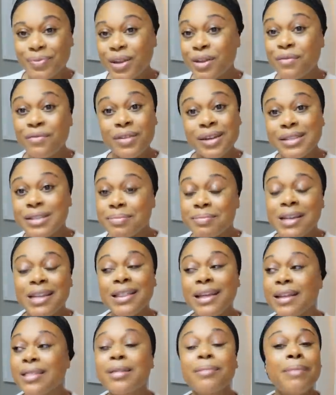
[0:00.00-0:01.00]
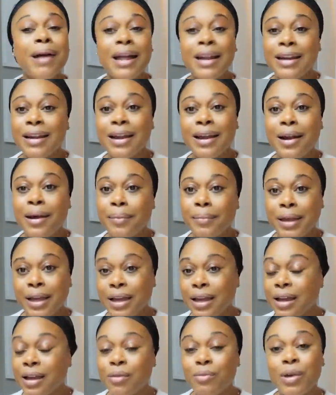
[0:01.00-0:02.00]
convince me that the body that I'm
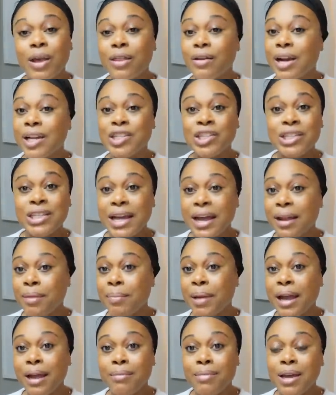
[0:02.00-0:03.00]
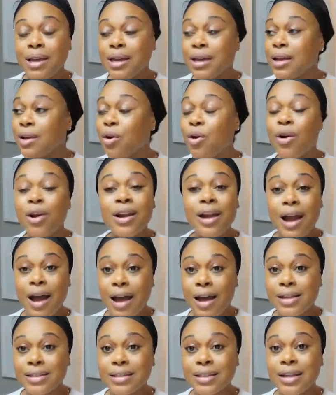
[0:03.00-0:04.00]
in, whether I just had a baby or
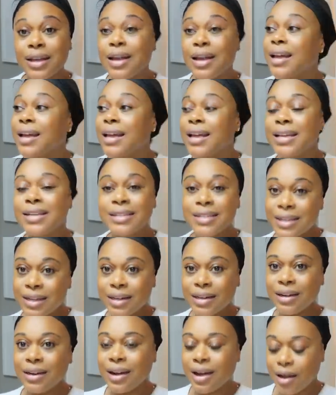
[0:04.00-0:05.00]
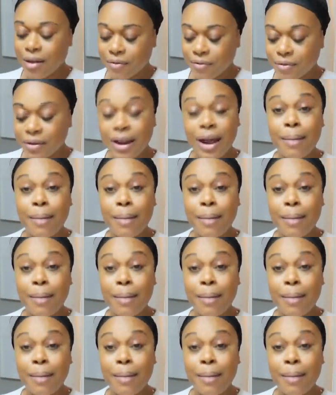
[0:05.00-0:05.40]
not, is good enough.